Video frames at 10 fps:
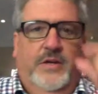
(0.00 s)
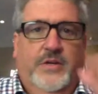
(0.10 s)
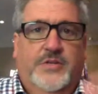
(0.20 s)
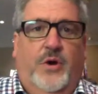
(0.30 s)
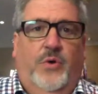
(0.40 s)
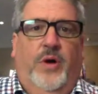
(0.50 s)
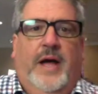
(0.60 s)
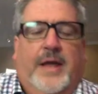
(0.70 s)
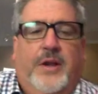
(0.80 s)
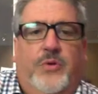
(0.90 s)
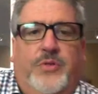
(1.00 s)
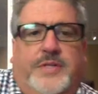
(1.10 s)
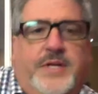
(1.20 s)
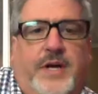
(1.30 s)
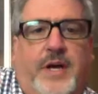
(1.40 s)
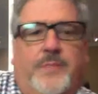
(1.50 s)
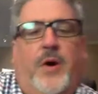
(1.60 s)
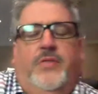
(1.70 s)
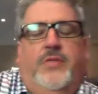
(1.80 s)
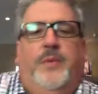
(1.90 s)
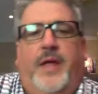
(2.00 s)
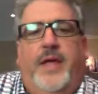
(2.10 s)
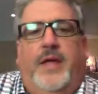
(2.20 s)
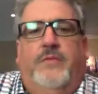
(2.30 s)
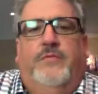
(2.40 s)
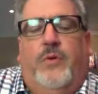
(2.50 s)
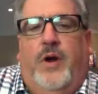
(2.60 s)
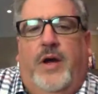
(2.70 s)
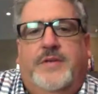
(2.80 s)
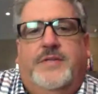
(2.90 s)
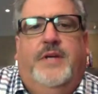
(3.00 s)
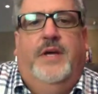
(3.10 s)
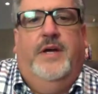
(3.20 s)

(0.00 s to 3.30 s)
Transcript: So I know that part of the plan for us